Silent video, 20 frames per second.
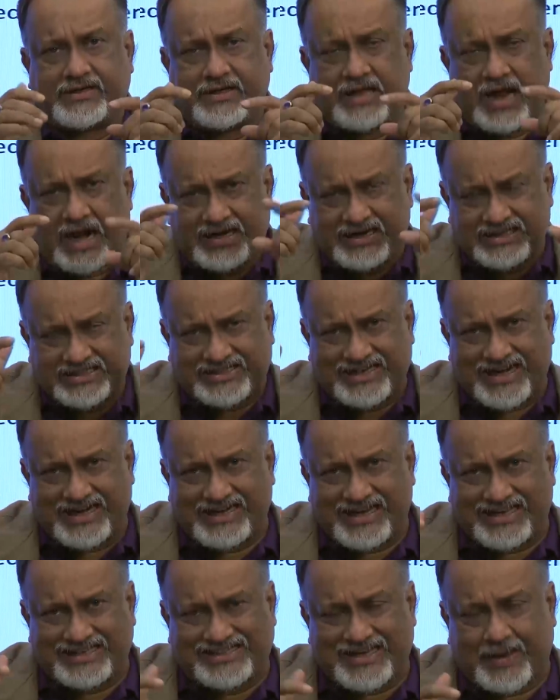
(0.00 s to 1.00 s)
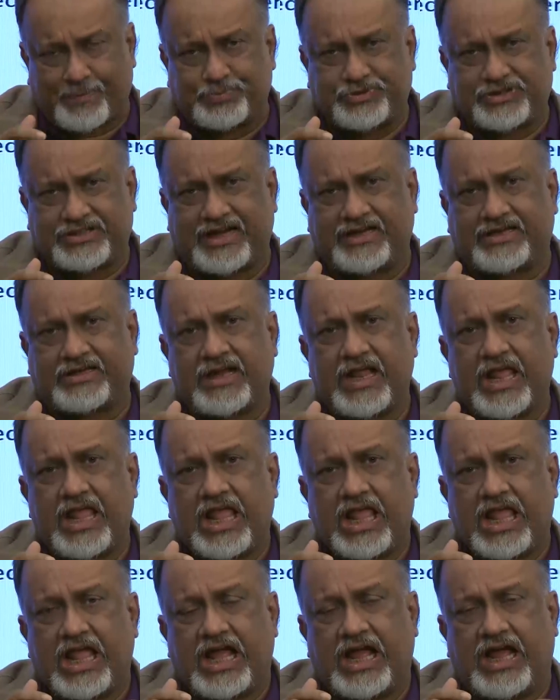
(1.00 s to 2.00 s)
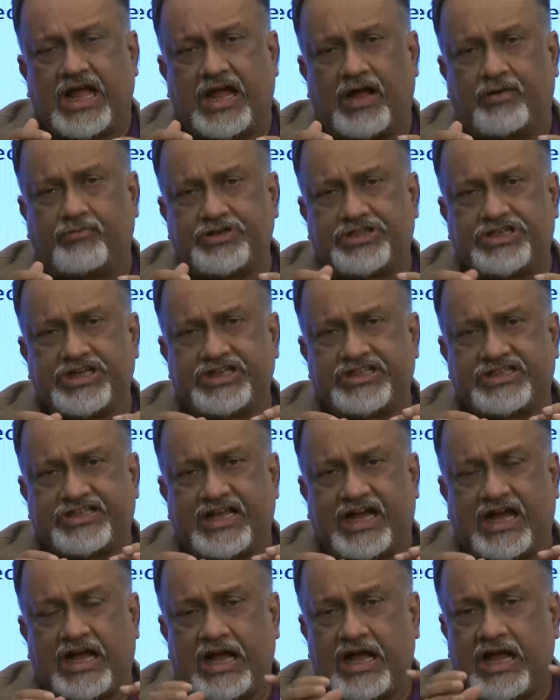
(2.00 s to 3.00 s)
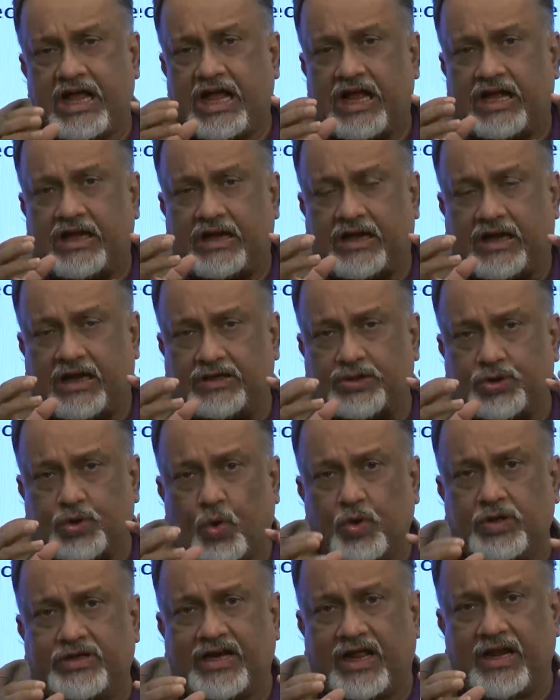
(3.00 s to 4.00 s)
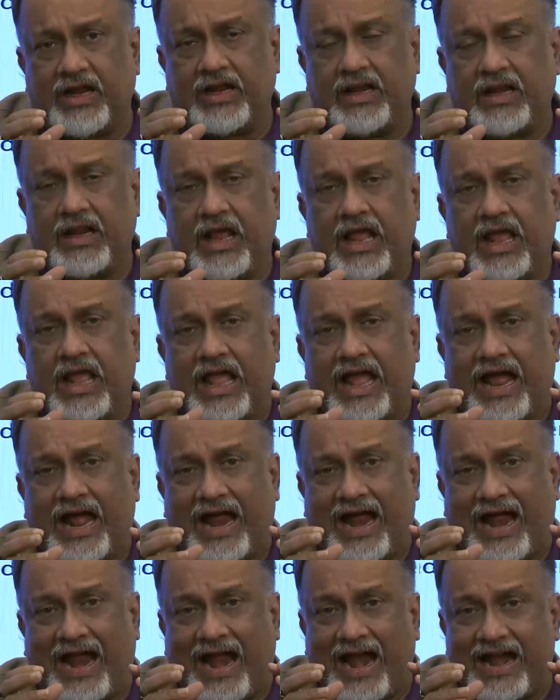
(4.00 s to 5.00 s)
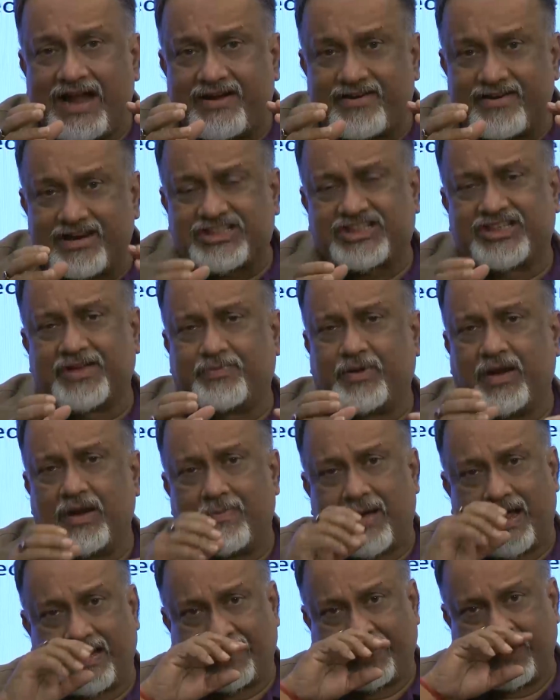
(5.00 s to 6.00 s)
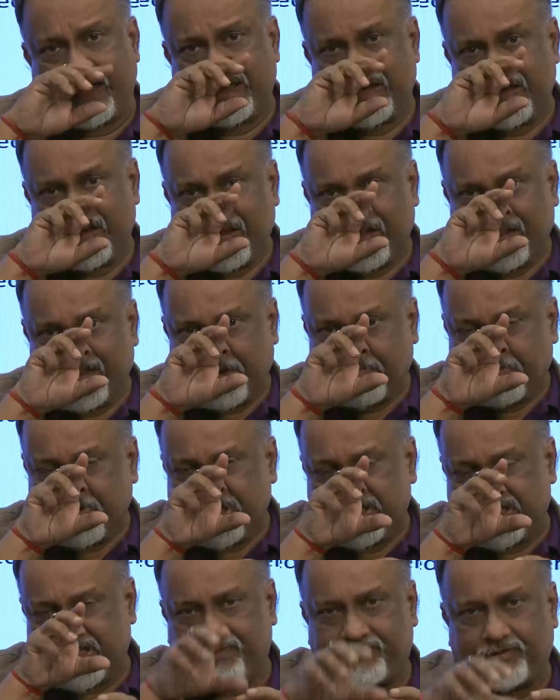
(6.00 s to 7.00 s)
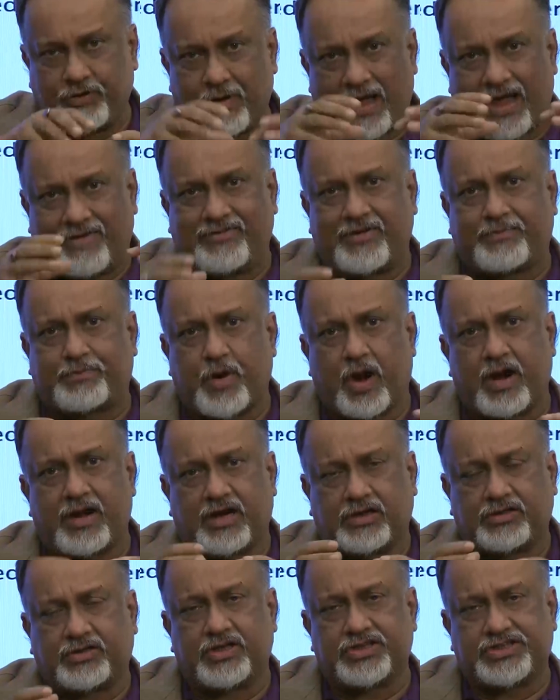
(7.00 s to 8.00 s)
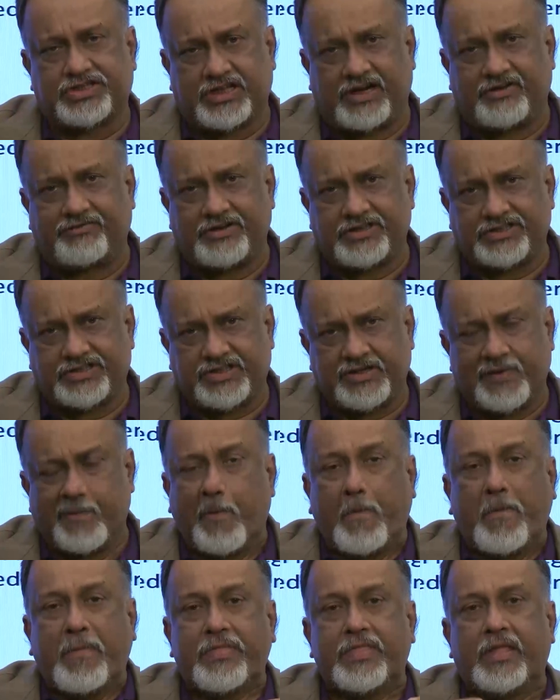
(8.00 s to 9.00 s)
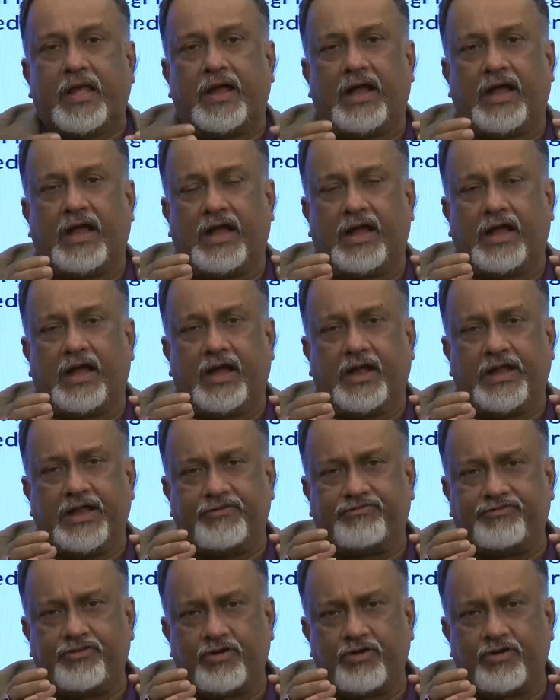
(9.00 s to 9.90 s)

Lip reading: understand the subset which is the total addressable market. That means, if you have a product or service, if